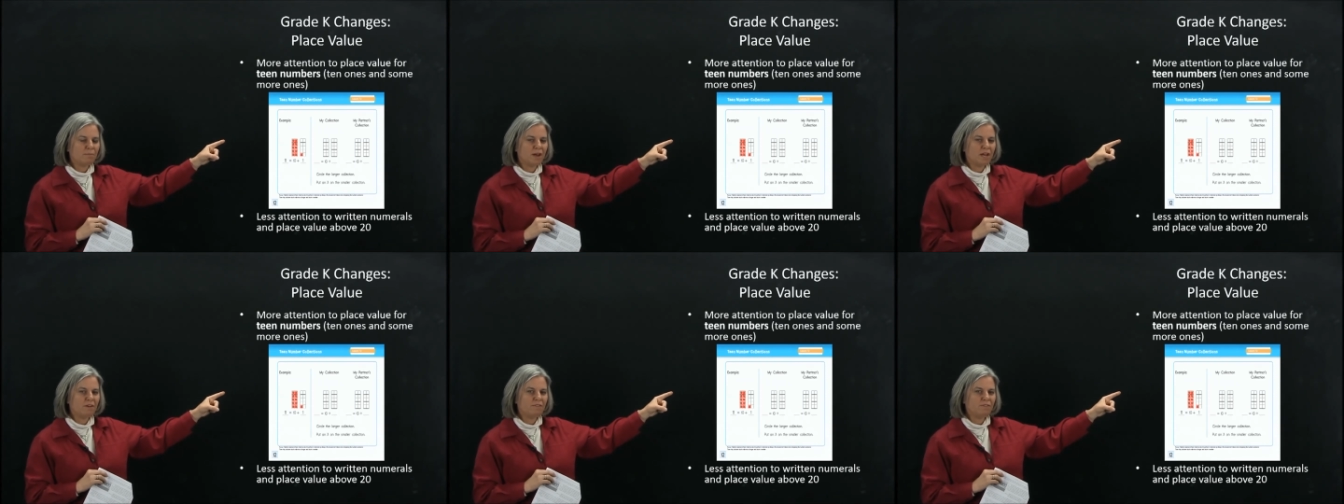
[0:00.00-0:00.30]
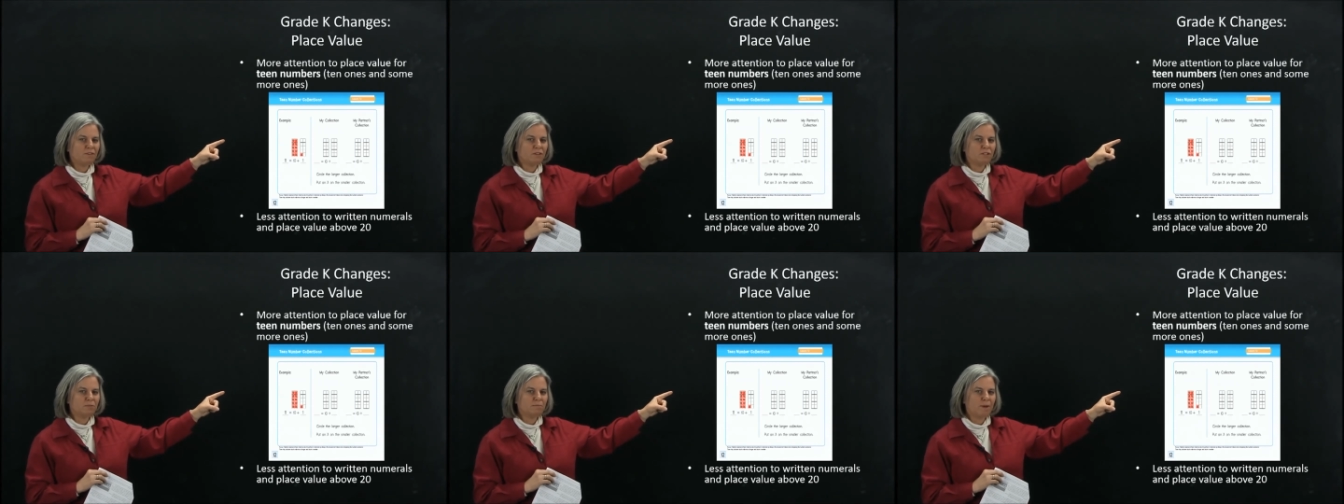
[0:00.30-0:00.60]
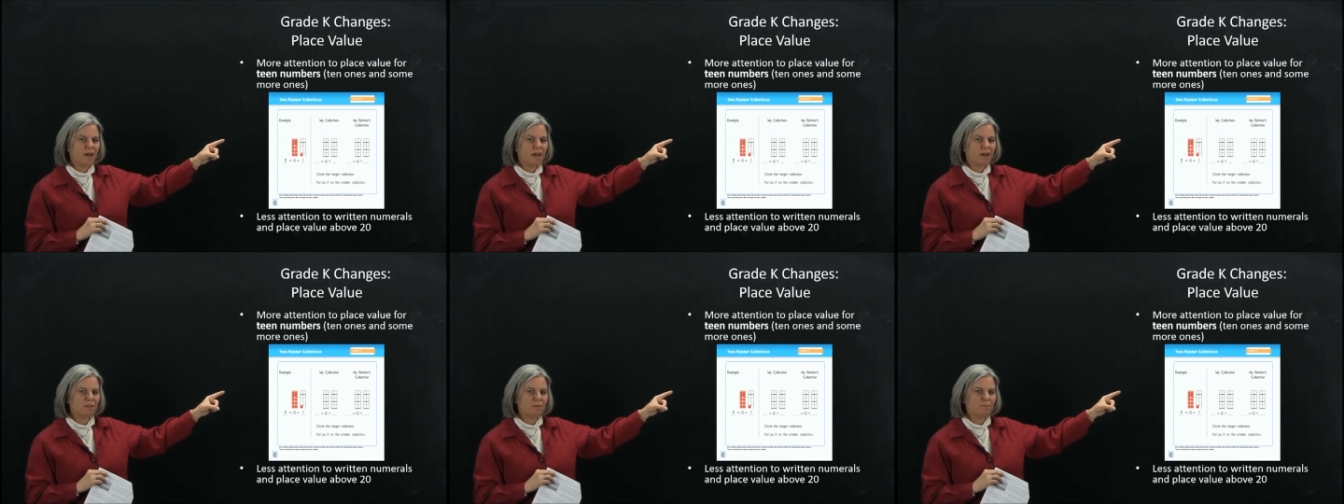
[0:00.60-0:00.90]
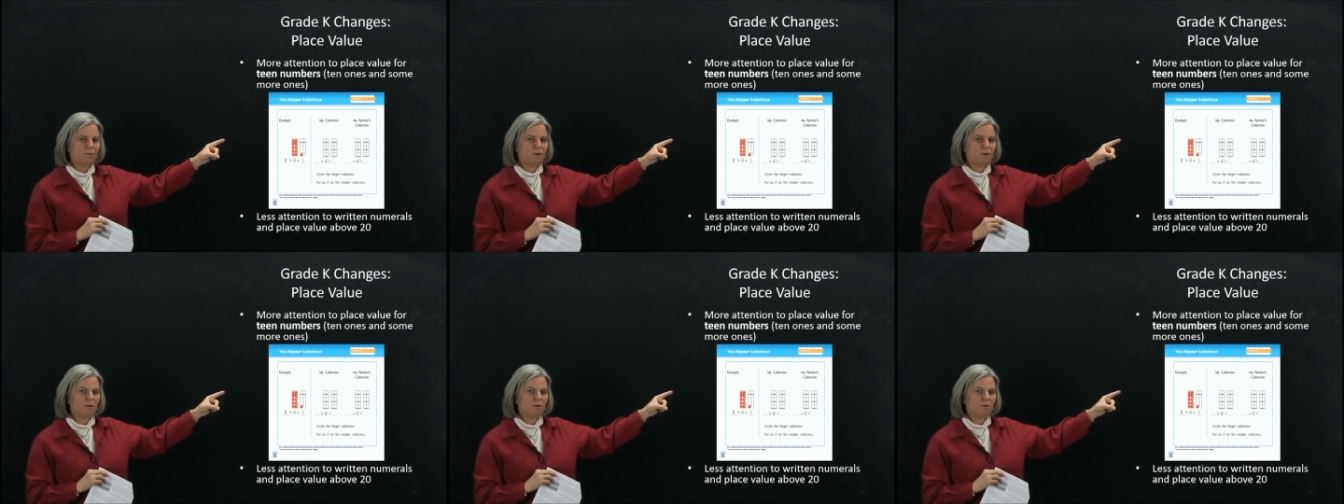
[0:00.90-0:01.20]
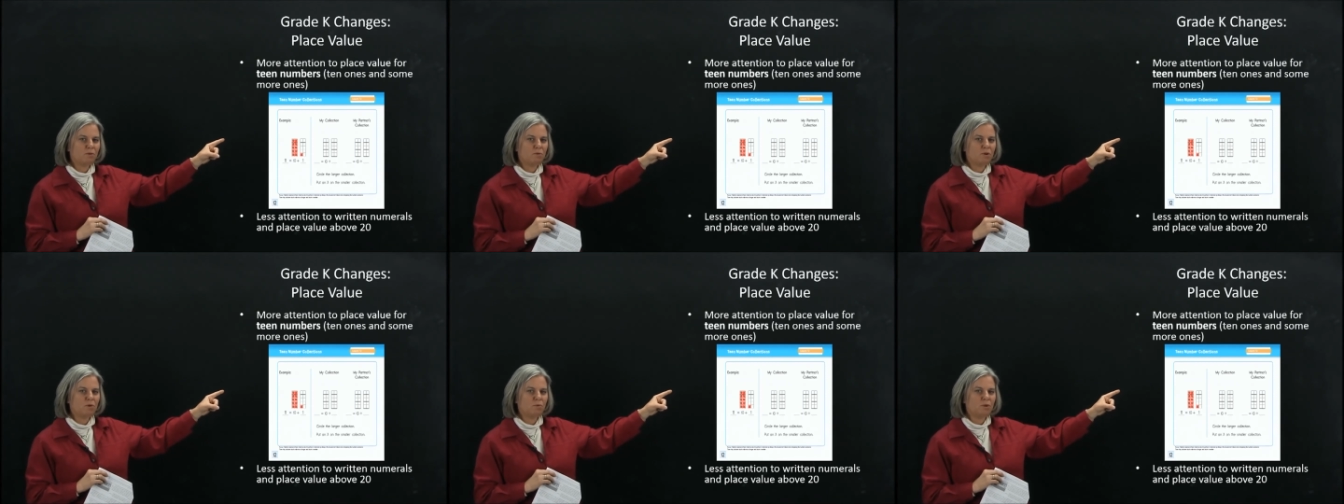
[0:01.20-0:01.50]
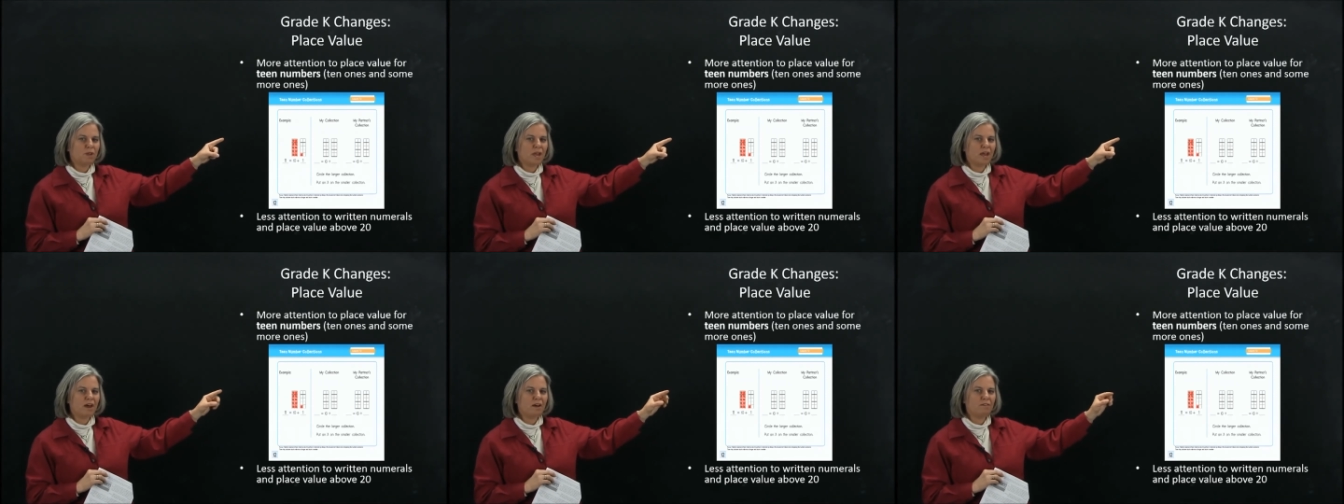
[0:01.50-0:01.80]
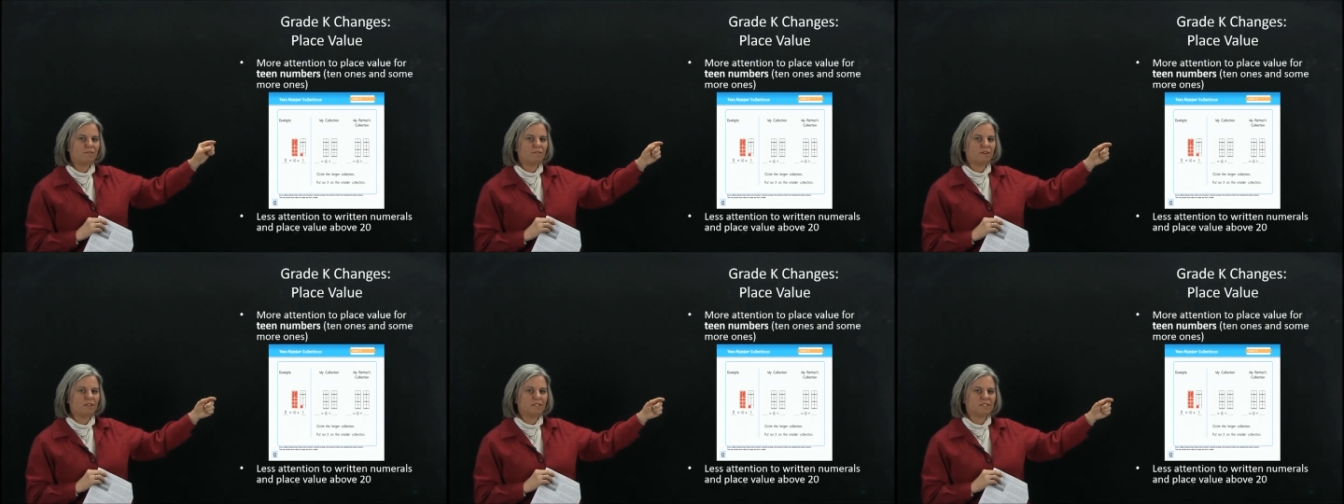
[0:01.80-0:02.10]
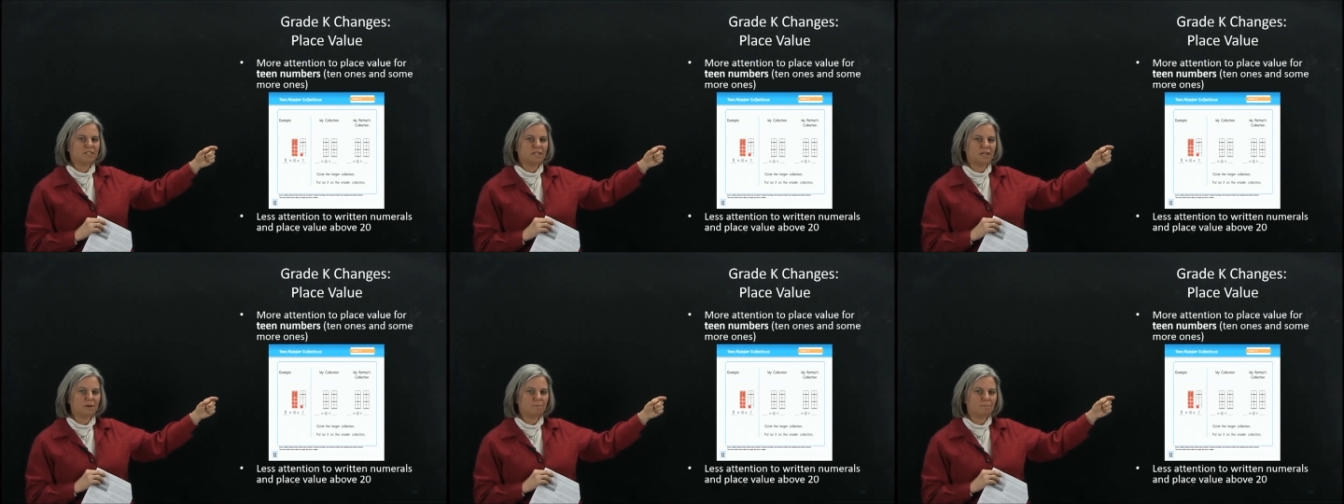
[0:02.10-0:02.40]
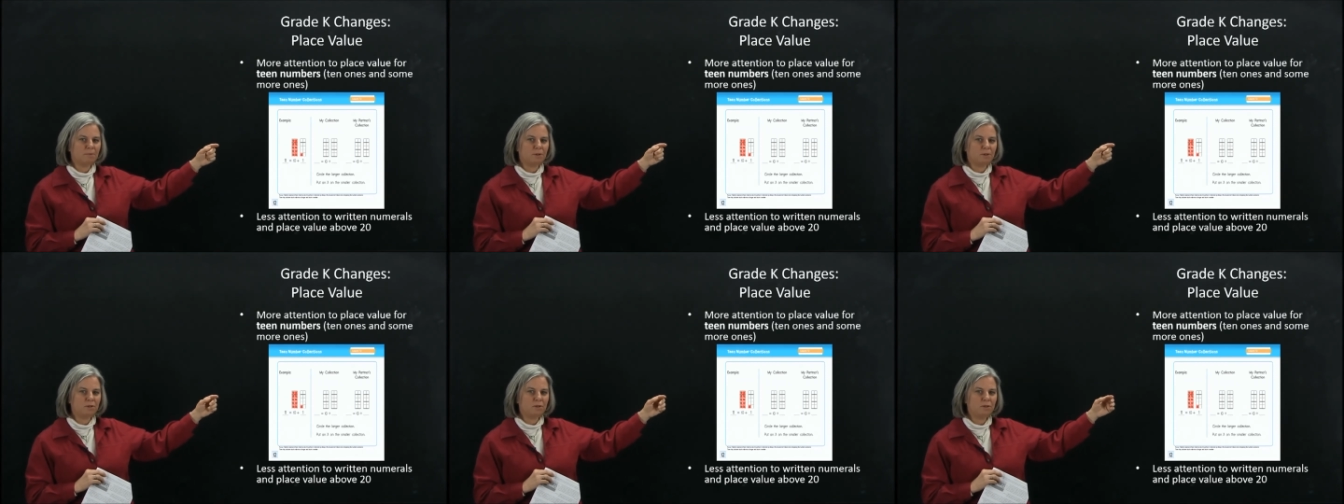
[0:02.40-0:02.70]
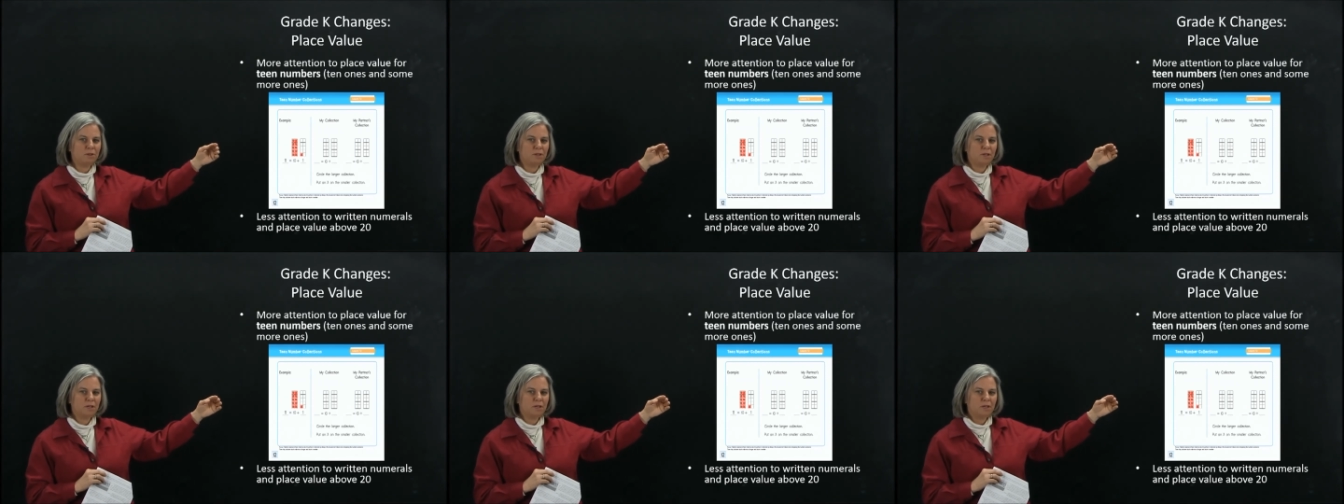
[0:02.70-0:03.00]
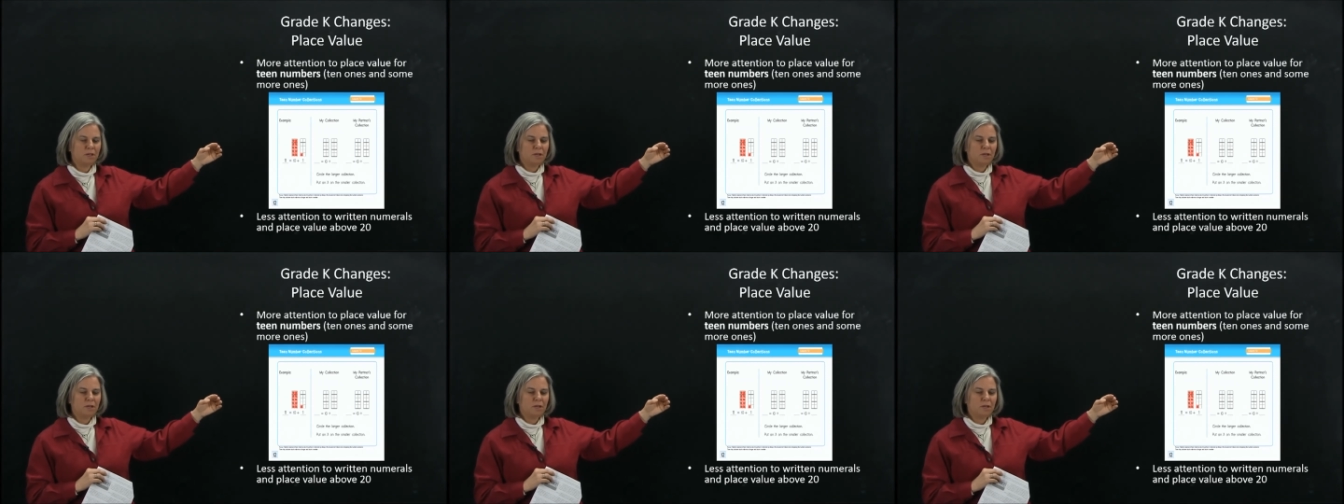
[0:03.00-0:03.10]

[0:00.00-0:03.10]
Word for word: My First Math book where we have a sample